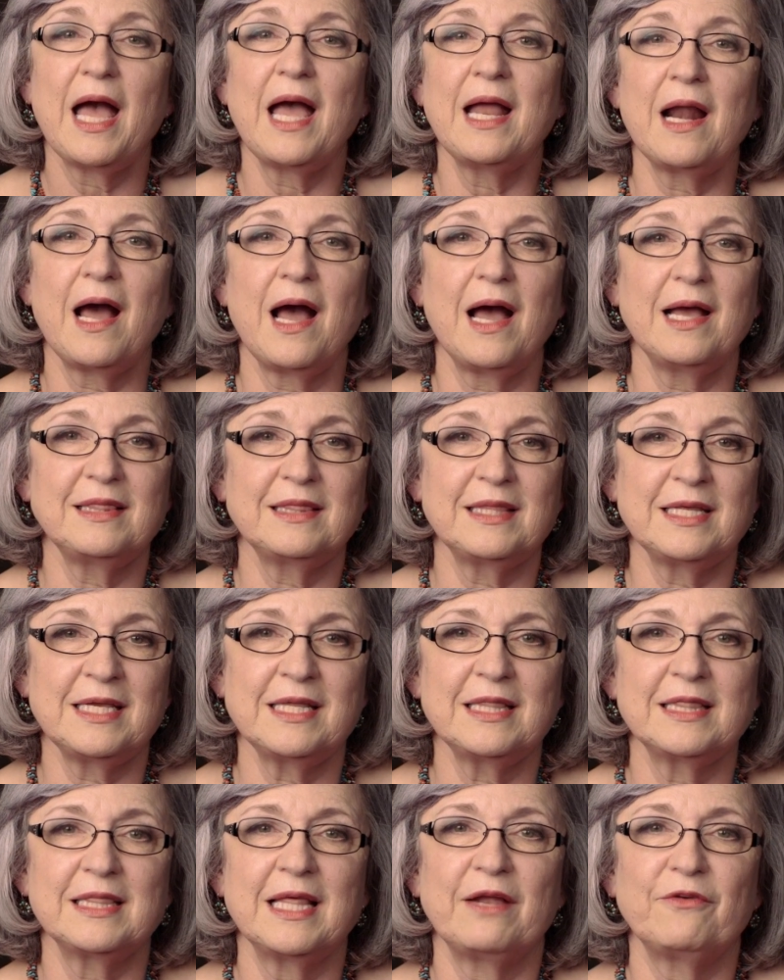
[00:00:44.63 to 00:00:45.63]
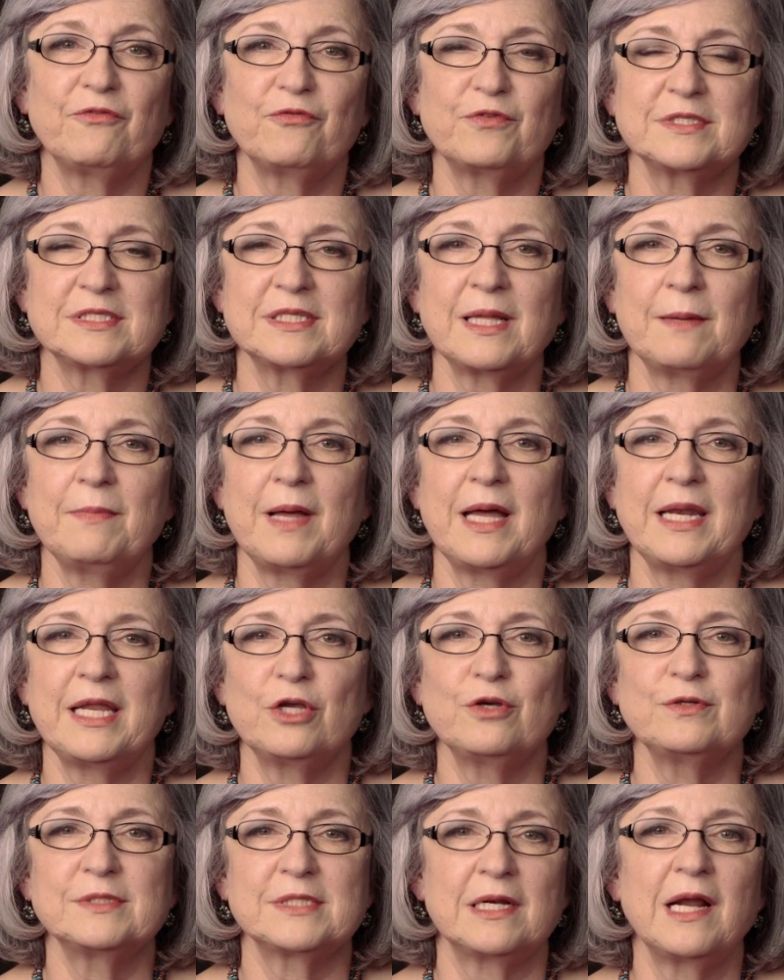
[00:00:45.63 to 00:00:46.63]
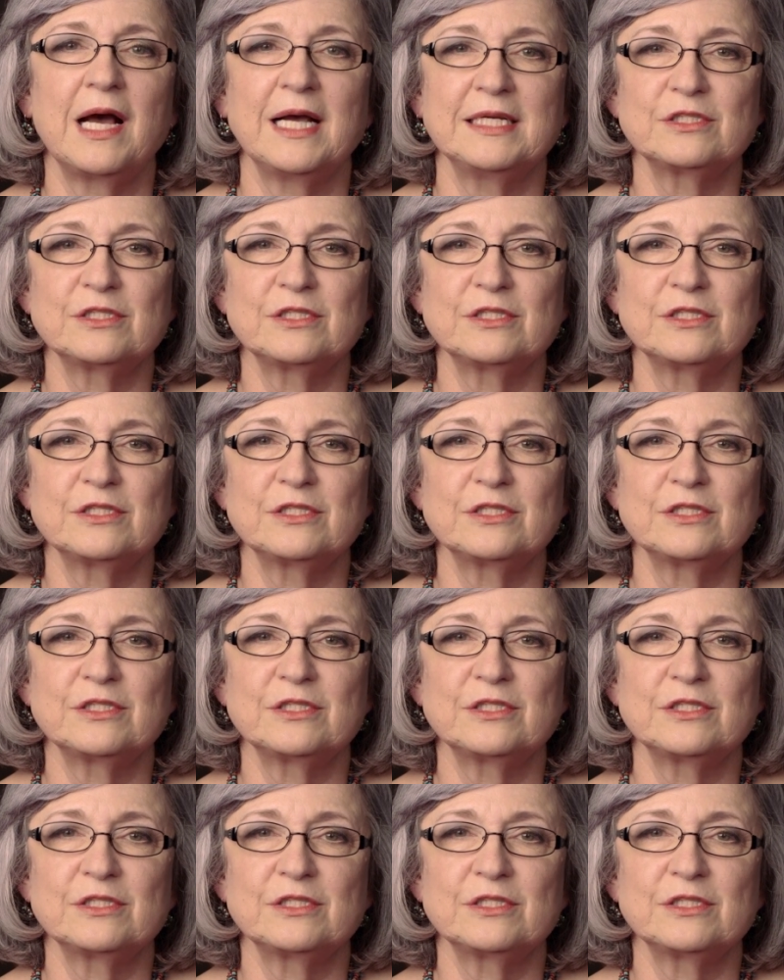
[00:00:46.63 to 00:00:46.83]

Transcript: And I think that for somebody who's in high